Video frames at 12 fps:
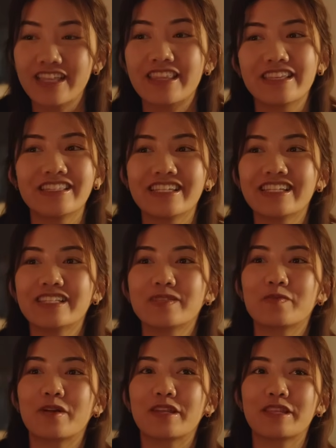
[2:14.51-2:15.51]
This is
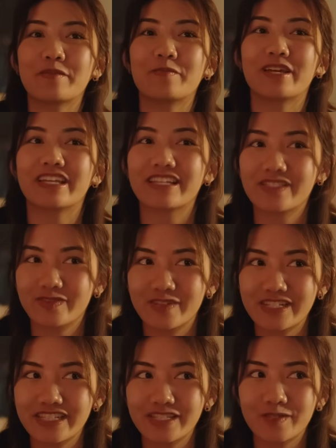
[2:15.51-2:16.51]
one of the biggest
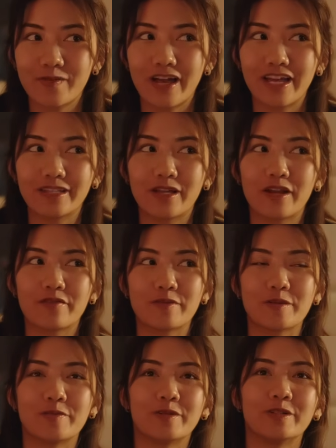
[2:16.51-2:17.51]
reasons why a lot of
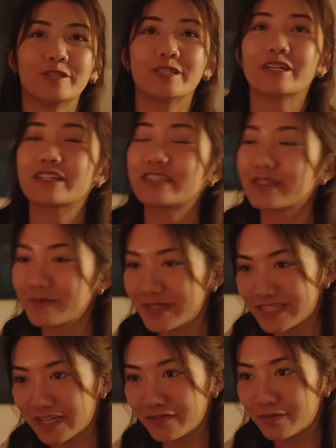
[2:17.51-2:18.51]
people look to be
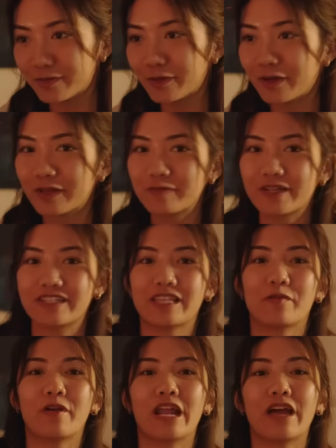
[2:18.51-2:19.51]
self-employed because they
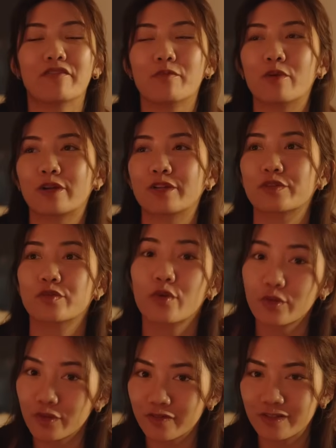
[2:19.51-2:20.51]
want to have more
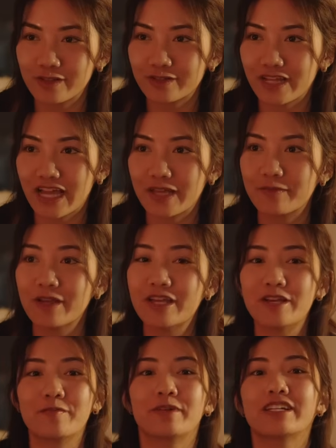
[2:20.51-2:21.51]
control over their time,
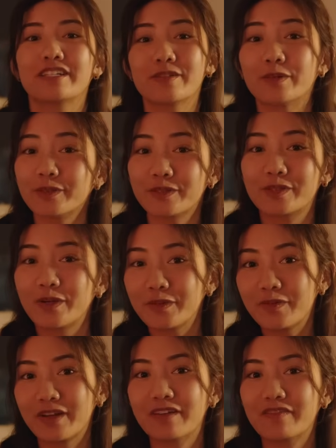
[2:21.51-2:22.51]
but it is also
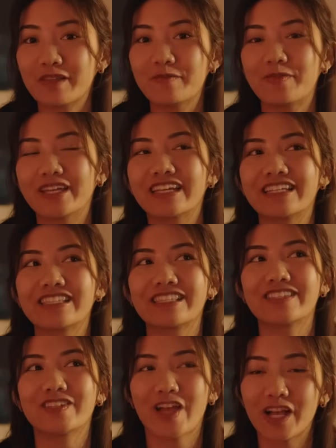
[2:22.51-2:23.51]
one of the
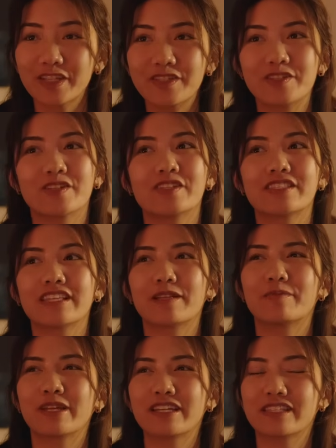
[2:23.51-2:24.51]
biggest challenges
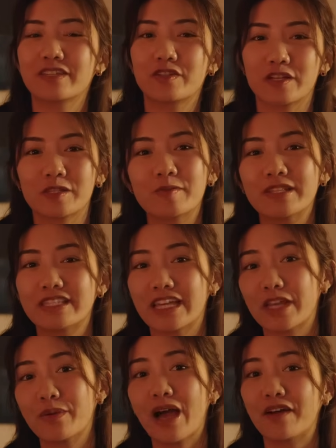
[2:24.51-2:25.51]
and biggest adjustments
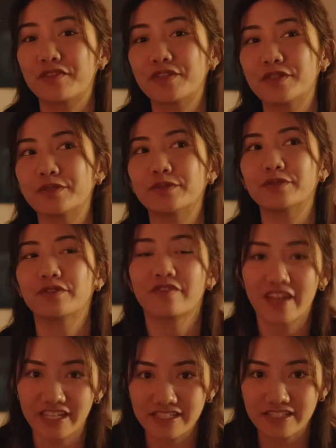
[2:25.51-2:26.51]
that you have to
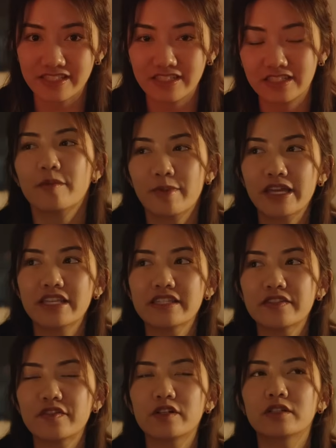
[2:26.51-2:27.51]
face. The biggest
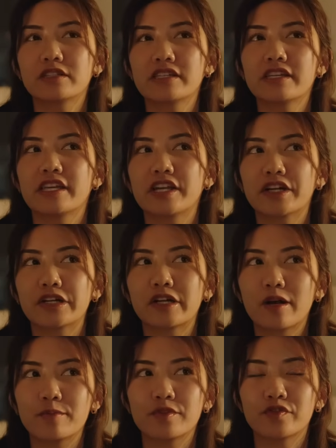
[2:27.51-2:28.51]
difficulty here
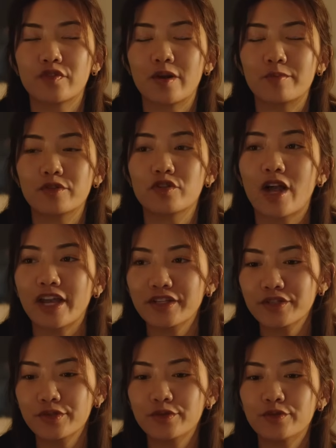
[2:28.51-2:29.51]
comes from trying
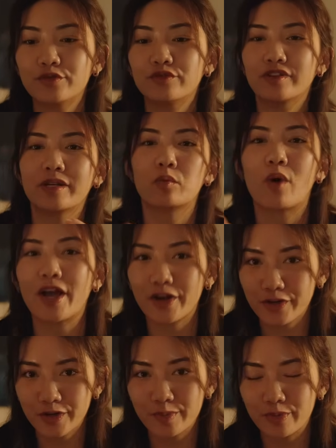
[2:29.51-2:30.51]
to
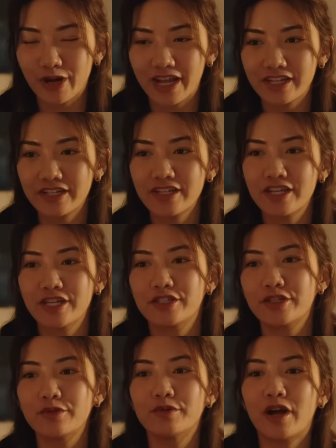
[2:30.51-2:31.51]
rewire your brain
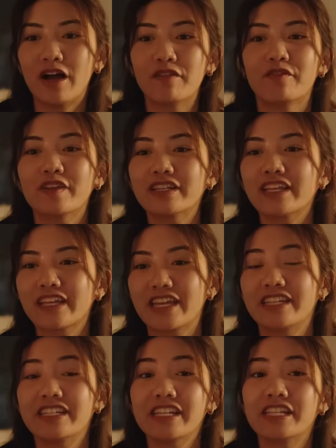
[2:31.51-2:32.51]
to not feel like
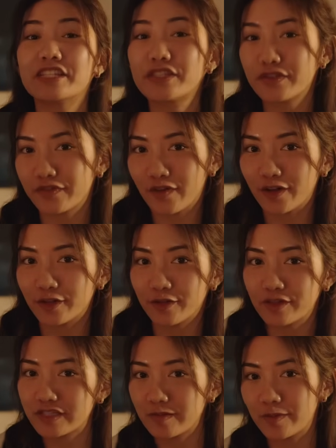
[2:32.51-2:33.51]
it needs to follow
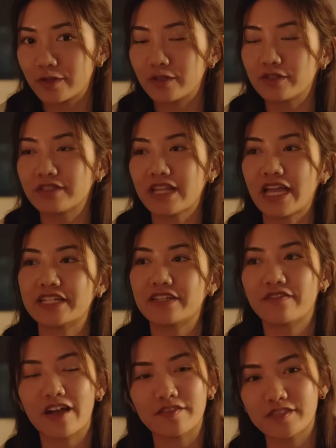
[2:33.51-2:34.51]
the typical 9 to
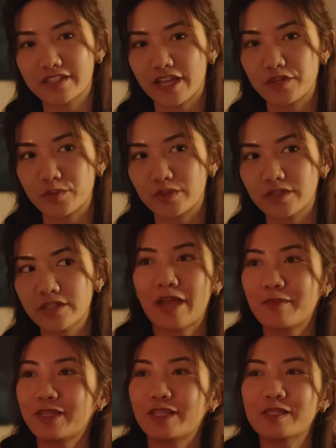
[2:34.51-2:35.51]
5 schedule. I
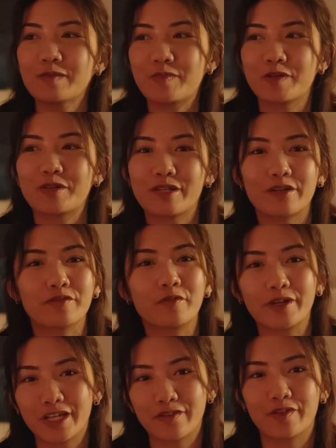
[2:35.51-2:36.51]
mean, that's the beauty of
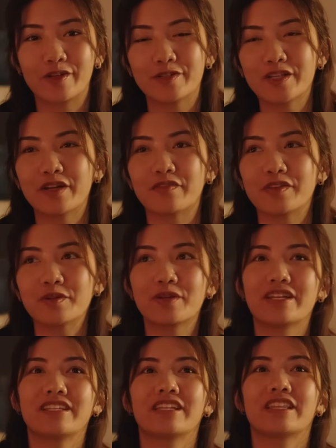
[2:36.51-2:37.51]
working for yourself. You
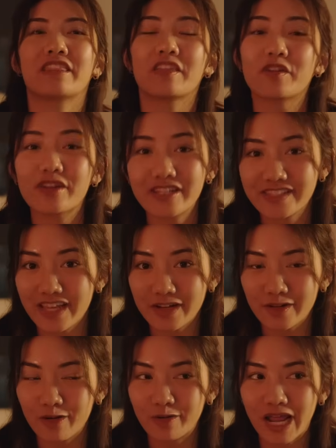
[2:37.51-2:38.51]
can, in theory, set
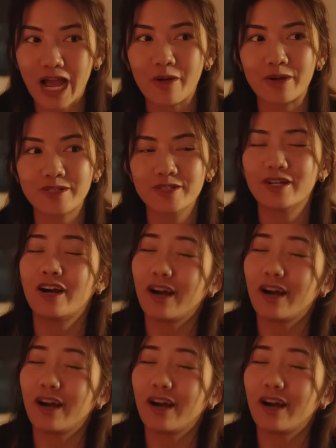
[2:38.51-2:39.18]
your own hours.